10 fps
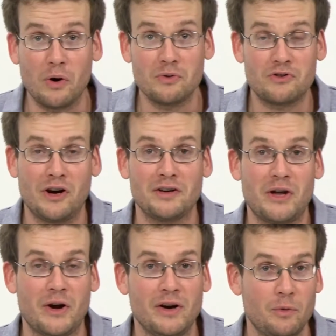wrote John
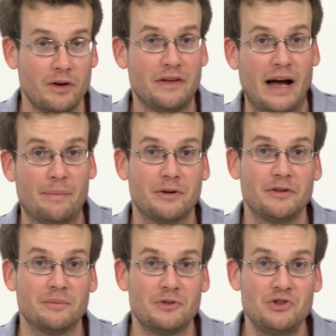Kerry, one of
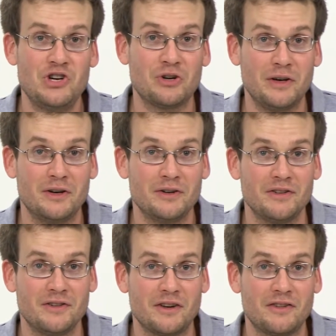capitalism's
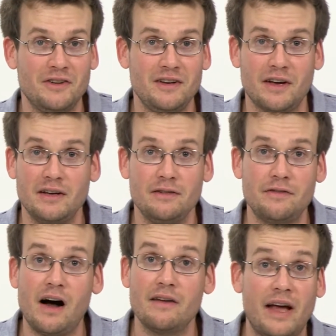cheerleaders in
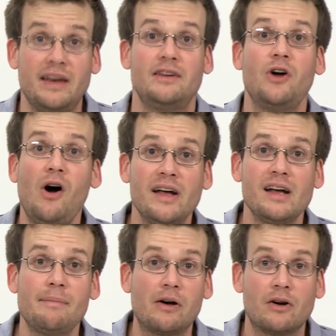1695, and in
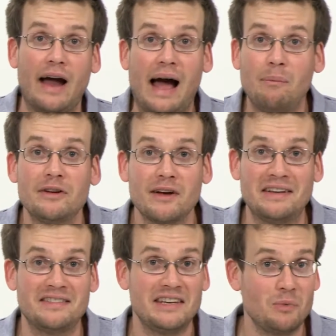talking about our
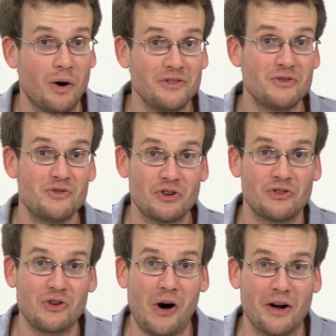appetites, he wasn't
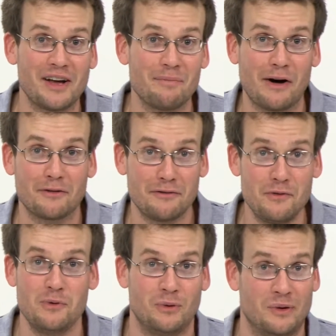just talking about
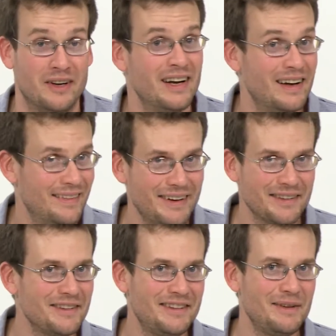food. That
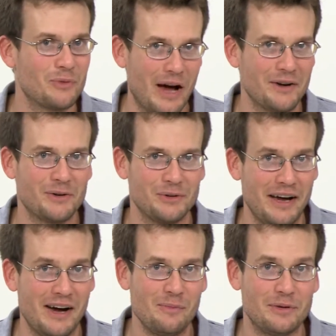doesn't seem radical
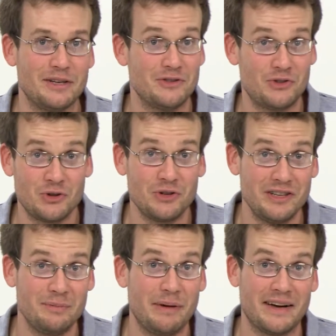now, but it sure
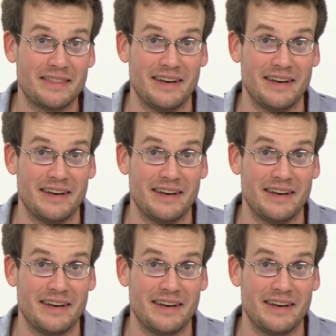did back